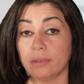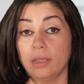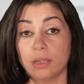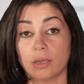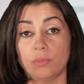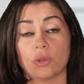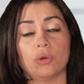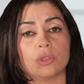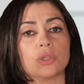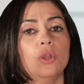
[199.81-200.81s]
Here,
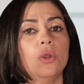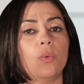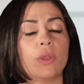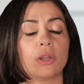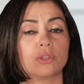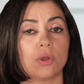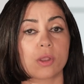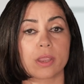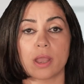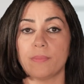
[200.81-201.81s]
because we are
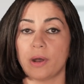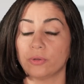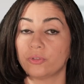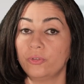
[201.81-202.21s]
talking about